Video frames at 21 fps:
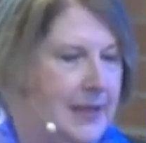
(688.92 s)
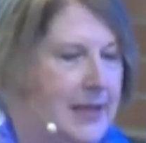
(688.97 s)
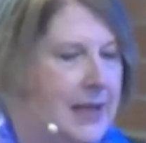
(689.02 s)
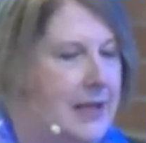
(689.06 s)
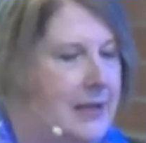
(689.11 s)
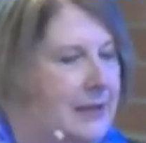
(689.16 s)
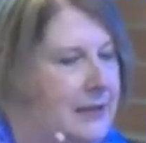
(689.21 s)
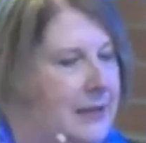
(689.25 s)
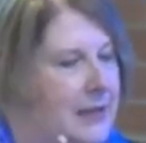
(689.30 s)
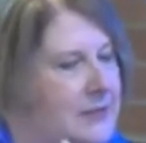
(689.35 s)

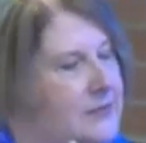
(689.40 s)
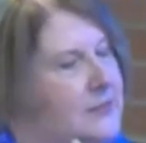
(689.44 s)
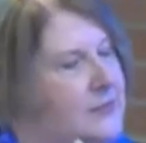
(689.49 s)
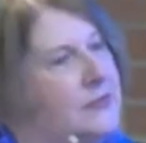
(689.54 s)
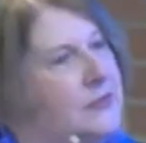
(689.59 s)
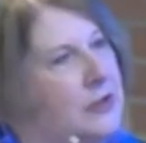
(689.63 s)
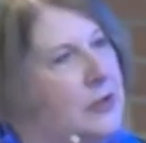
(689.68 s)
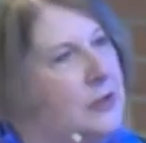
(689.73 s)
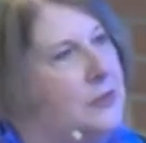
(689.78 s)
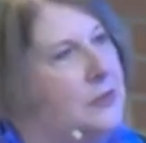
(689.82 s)
let's
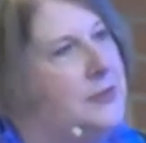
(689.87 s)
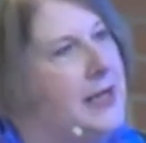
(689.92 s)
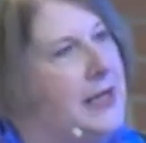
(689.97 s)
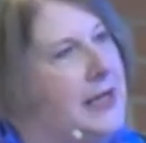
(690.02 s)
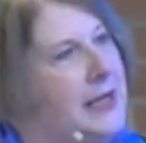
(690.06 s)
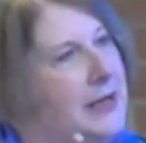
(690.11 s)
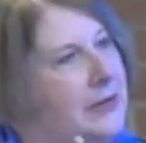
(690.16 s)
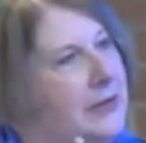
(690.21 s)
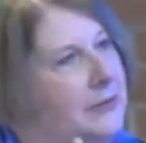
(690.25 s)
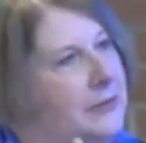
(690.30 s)
slow
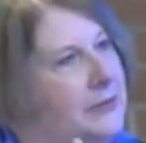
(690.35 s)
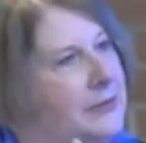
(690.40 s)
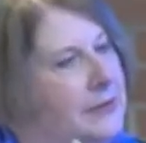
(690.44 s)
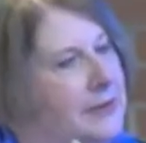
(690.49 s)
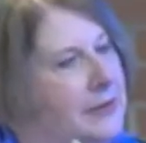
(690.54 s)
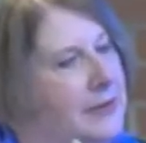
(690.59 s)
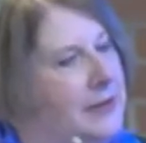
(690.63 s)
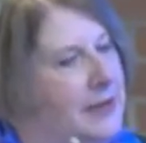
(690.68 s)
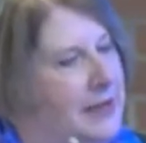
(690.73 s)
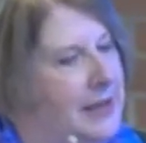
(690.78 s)
down
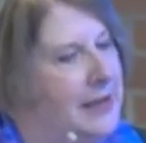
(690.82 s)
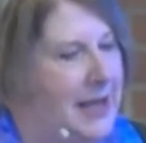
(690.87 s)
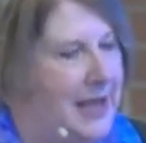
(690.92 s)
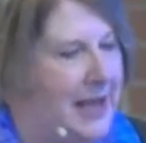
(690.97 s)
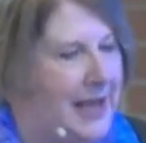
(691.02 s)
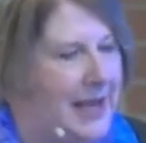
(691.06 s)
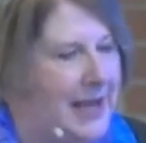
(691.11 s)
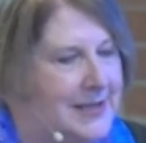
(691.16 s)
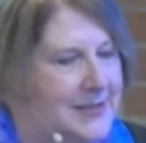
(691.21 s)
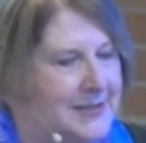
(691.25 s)

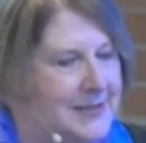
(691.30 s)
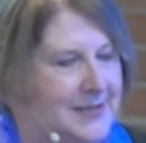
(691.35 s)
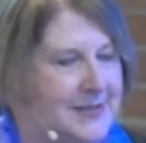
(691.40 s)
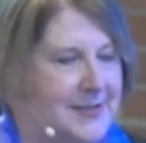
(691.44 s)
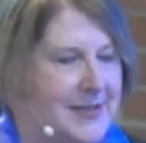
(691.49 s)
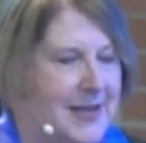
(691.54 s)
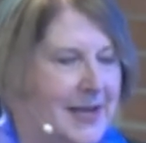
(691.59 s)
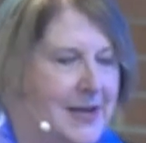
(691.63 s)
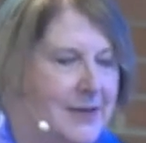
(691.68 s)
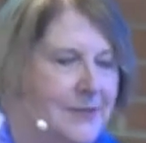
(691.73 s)
and
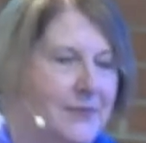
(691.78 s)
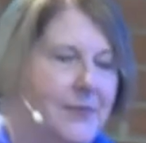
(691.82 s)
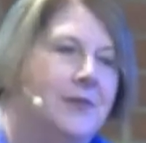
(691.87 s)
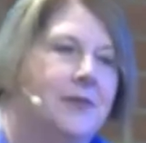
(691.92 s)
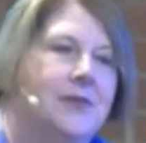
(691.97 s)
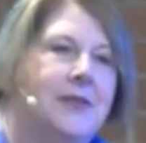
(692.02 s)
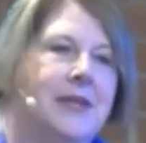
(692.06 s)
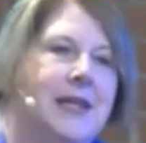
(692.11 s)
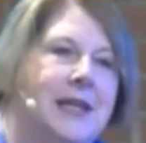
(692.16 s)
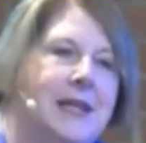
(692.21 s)

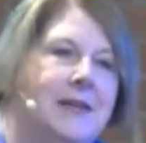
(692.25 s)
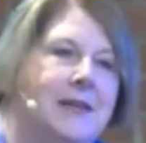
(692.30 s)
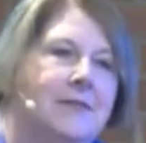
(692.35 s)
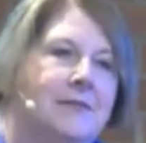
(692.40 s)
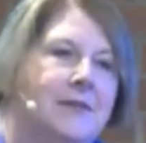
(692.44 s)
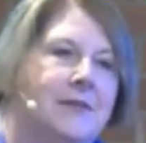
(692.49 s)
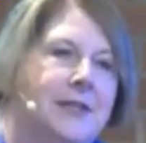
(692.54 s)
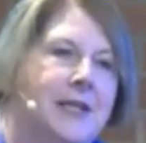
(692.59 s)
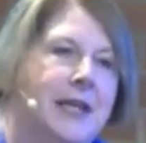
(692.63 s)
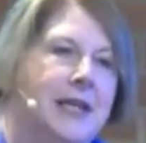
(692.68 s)
savor the
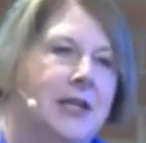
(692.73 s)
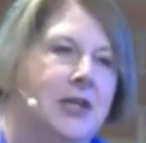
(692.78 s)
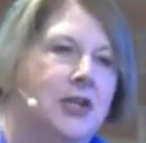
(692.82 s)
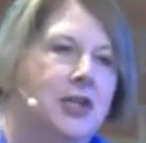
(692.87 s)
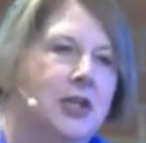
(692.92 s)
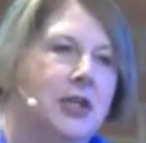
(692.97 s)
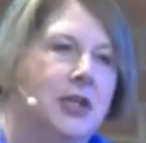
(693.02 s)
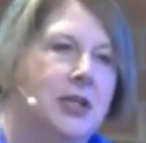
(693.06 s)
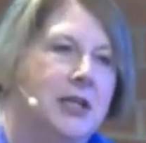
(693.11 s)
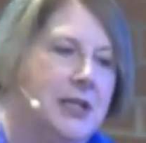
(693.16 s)

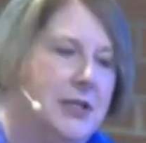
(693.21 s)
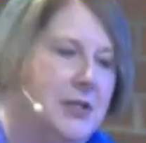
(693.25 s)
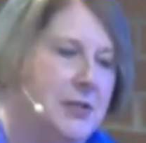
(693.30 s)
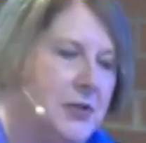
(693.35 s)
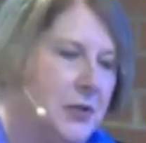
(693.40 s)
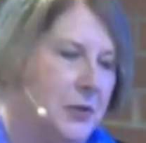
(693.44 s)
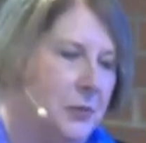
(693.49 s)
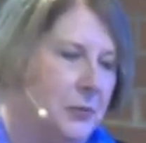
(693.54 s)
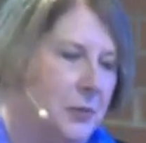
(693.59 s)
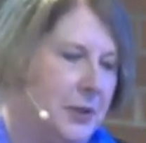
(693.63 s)
invitation into
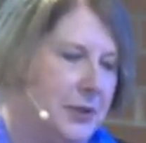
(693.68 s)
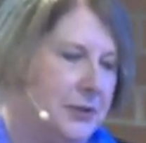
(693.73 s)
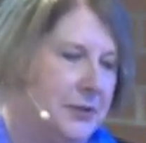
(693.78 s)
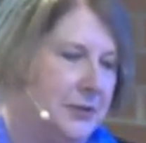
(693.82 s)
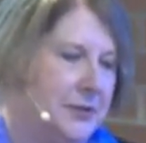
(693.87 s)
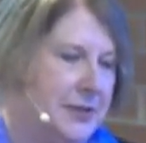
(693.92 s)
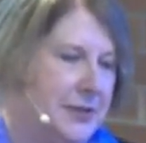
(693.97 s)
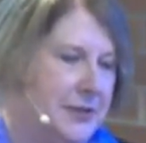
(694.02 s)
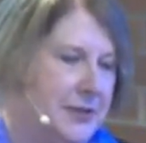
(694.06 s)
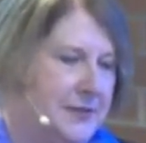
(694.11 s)
the
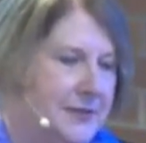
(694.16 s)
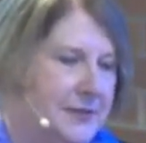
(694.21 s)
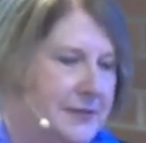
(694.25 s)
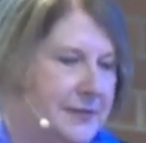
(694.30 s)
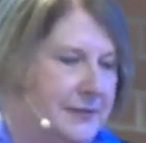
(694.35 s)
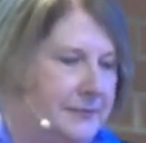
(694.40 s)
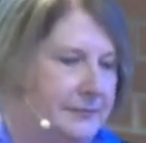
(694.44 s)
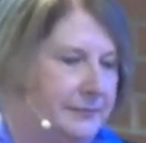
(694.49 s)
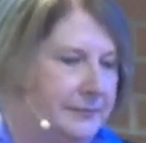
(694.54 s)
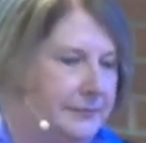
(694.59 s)
wilderness.
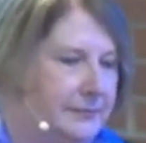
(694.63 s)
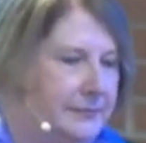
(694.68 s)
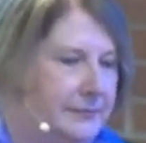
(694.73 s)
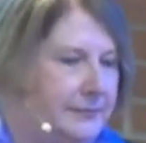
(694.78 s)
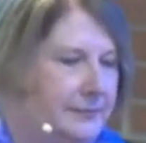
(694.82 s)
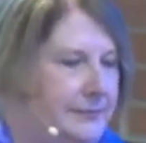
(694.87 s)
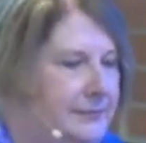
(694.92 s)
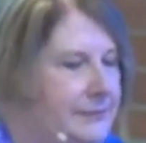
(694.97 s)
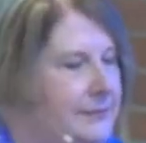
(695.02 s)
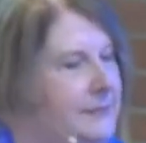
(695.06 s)

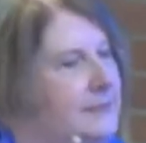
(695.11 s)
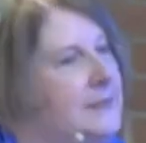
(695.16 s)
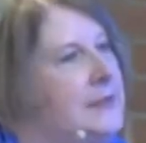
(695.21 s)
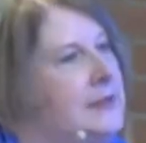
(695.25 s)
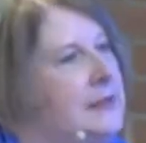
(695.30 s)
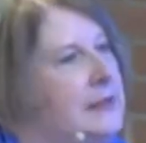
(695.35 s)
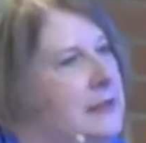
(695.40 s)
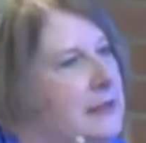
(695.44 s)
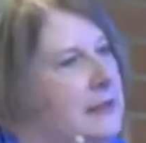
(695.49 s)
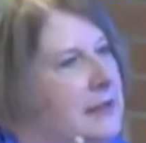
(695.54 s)

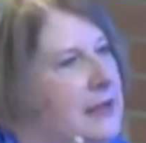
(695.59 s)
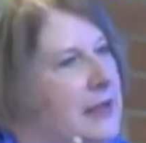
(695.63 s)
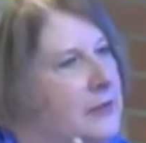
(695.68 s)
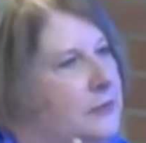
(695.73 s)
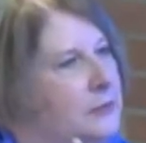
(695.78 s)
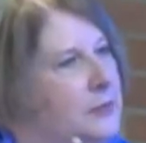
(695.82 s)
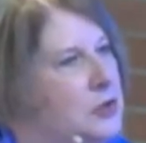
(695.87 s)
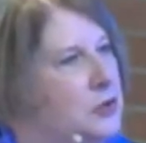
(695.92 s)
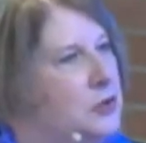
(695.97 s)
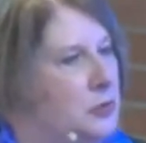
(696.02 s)
As
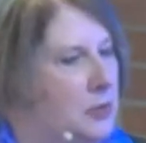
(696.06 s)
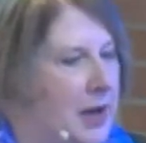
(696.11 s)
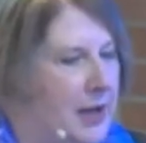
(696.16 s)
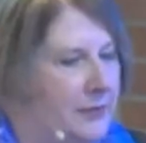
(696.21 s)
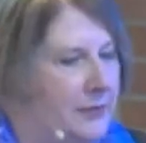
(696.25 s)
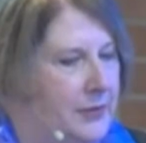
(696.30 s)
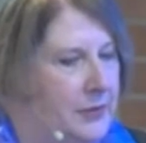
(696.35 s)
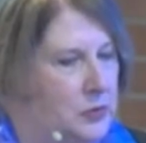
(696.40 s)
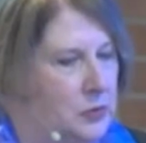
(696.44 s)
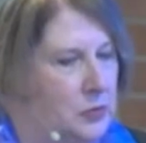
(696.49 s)
we
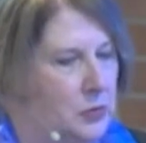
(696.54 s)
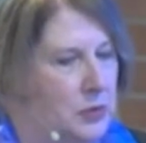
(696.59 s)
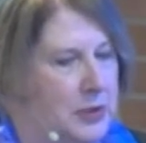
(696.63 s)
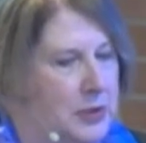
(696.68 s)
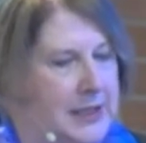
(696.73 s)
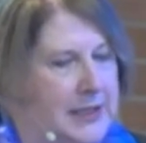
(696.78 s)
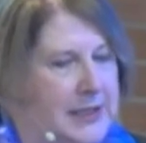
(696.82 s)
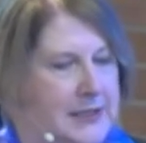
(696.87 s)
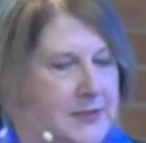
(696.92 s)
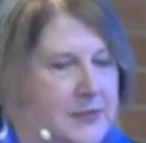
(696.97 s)
travel toward
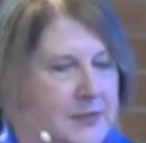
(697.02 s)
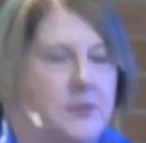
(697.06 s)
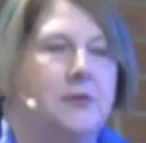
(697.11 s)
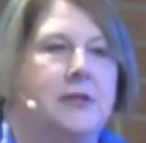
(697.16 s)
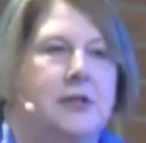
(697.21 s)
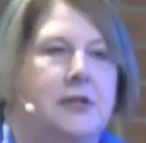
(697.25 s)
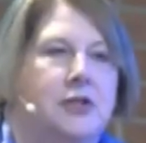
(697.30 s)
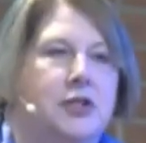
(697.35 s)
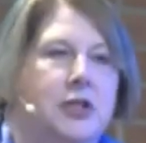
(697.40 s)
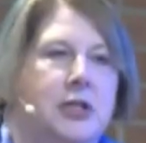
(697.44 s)
Easter
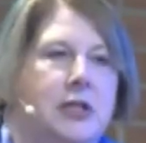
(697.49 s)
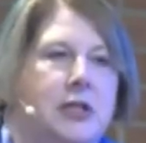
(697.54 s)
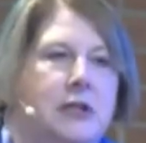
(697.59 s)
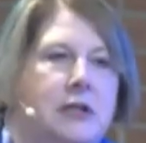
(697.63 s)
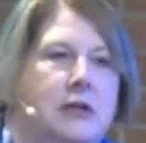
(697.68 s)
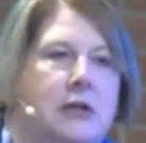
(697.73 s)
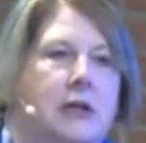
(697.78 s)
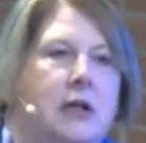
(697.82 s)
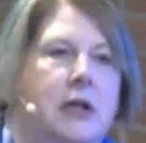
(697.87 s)
this year,